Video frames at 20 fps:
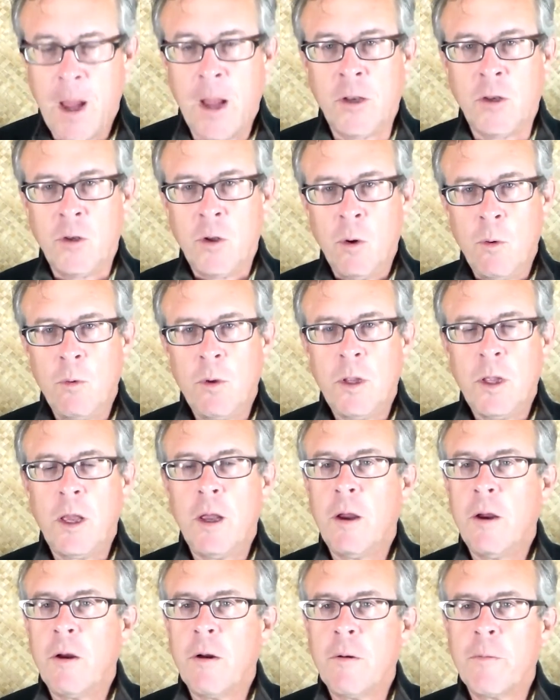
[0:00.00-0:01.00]
I don't
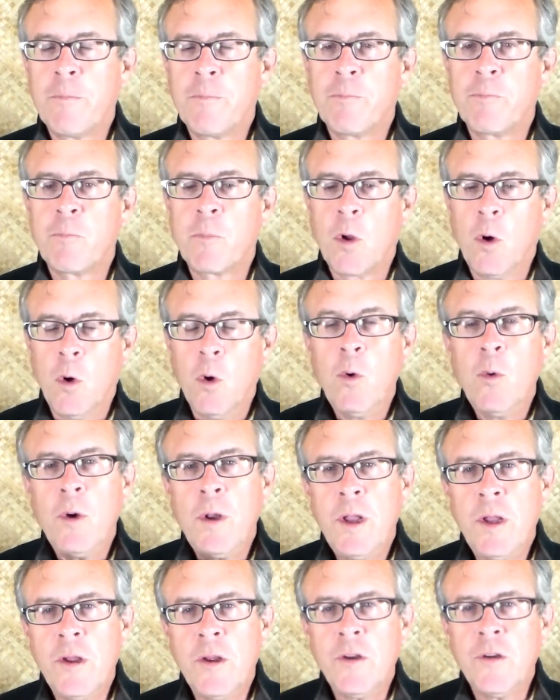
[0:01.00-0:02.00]
care
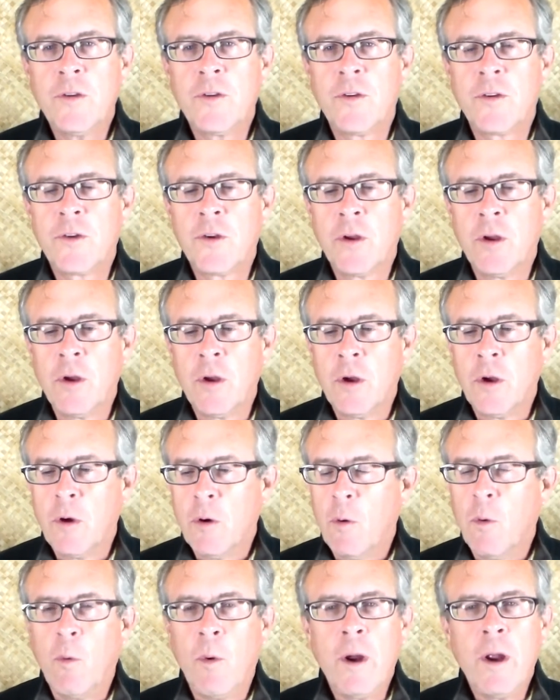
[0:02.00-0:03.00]
who it is,
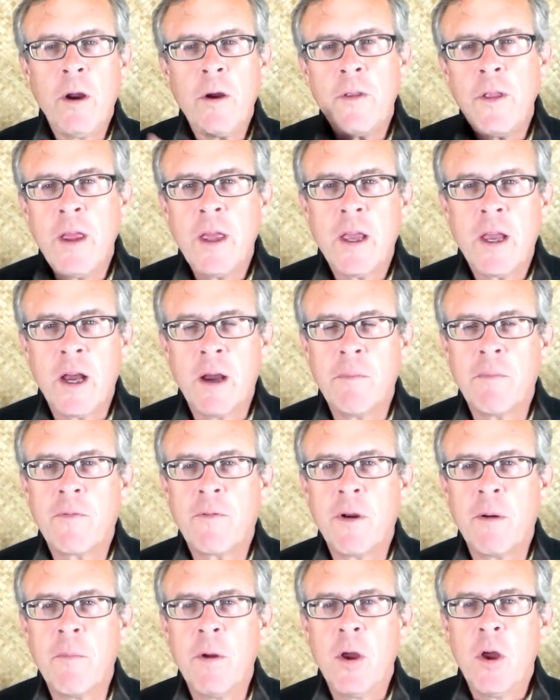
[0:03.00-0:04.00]
where they come
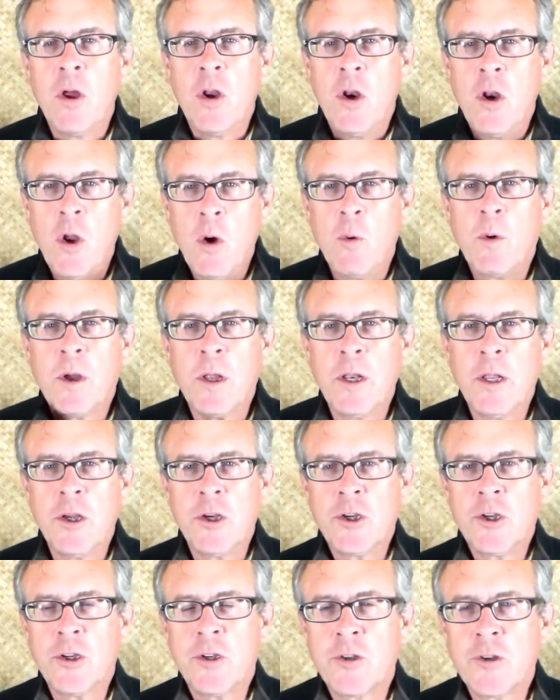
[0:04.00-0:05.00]
from, no
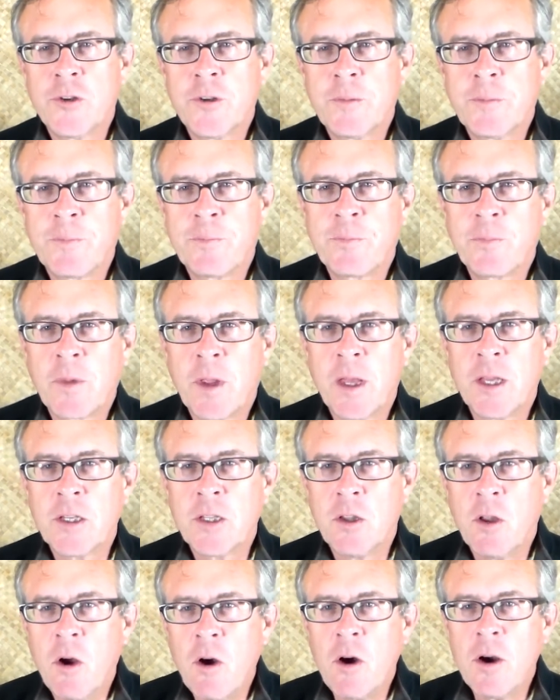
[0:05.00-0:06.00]
conditions.
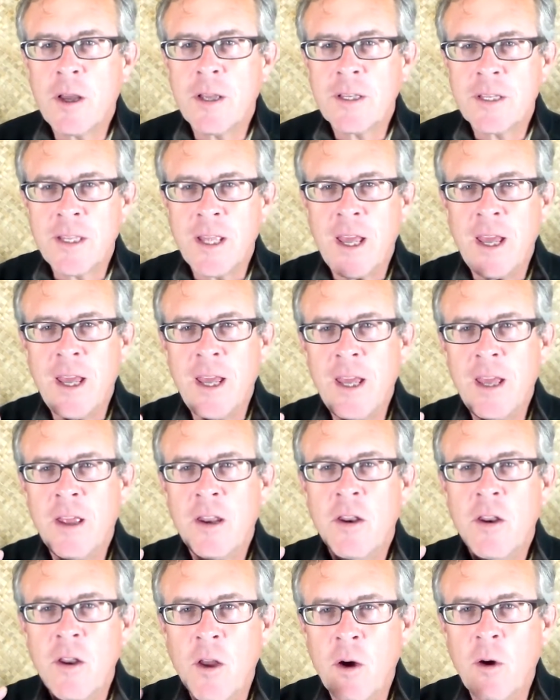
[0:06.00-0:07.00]
As long as
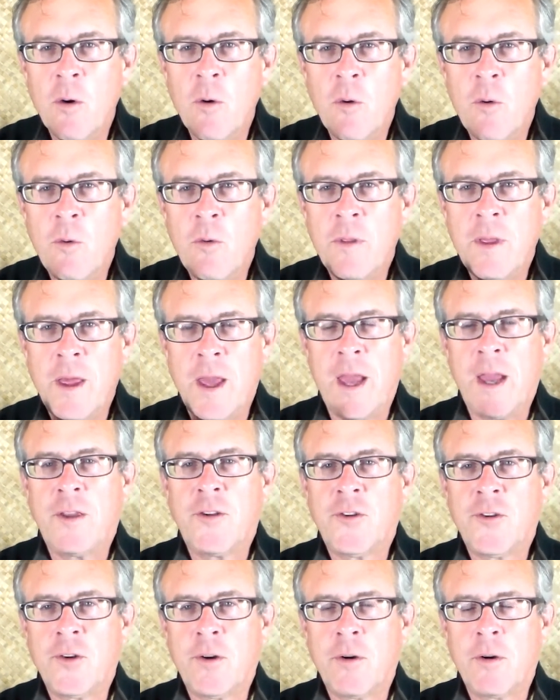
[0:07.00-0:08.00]
they know the
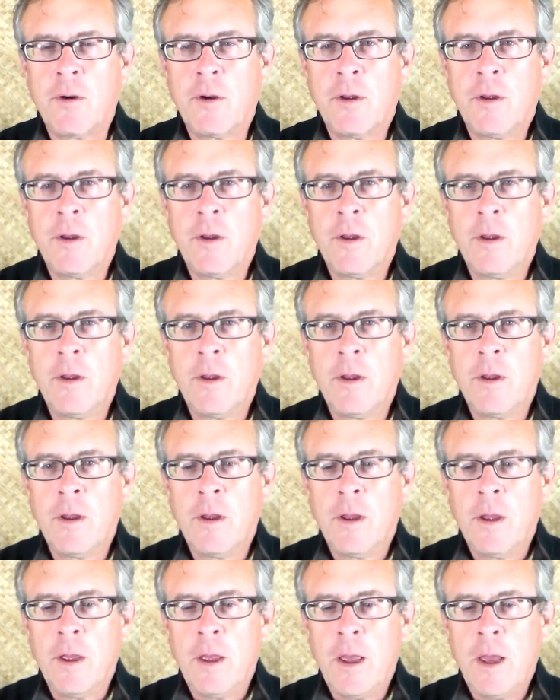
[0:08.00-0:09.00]
answer
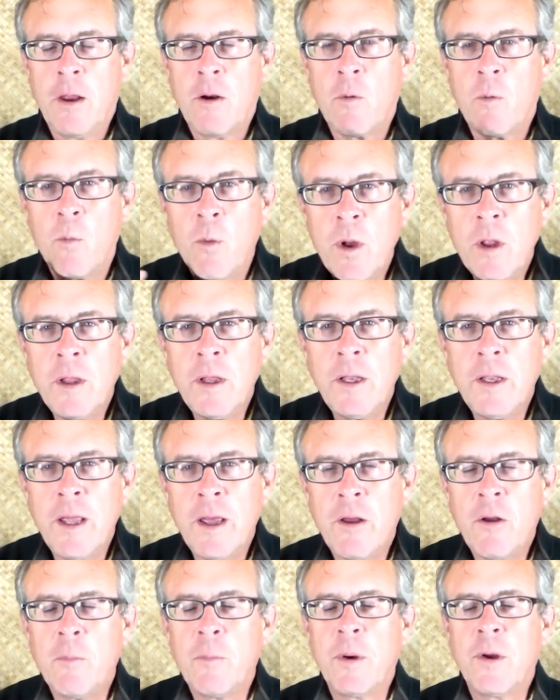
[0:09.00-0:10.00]
and are willing
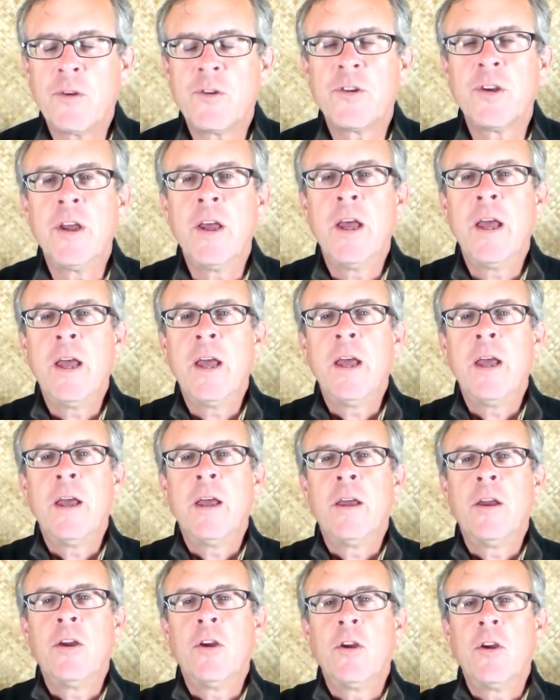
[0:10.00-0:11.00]
to help us,
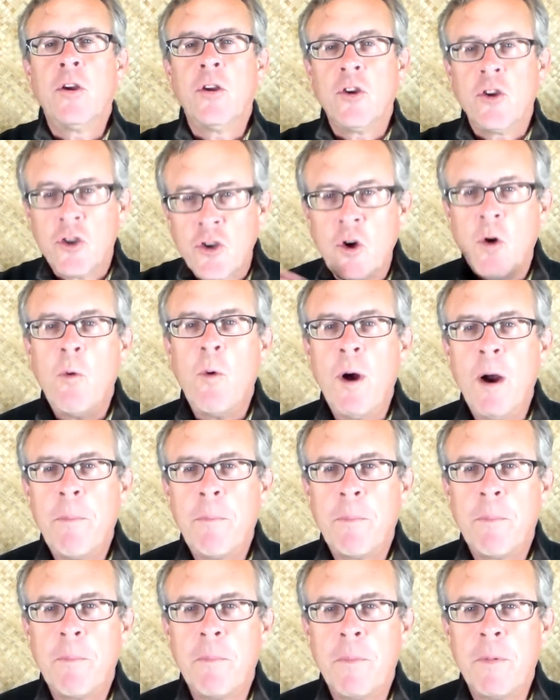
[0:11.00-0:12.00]
show
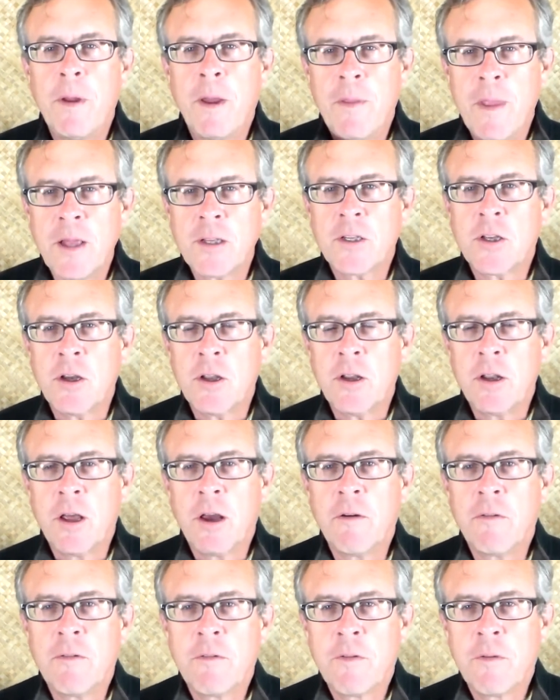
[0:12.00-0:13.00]
up, and that's good
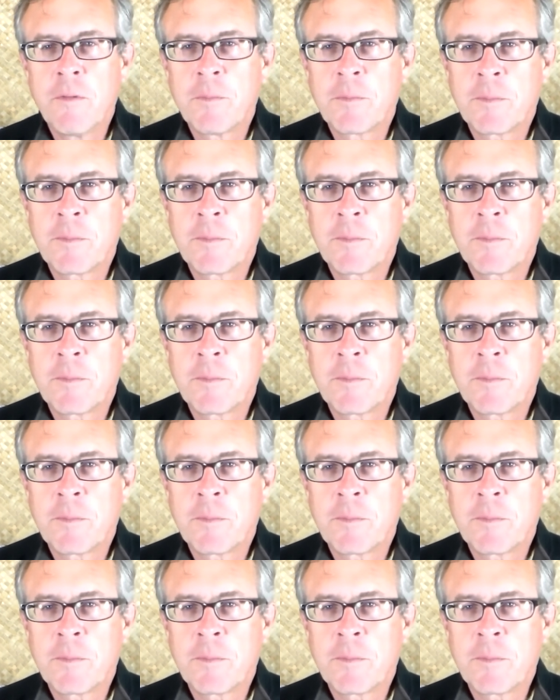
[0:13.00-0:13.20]
enough.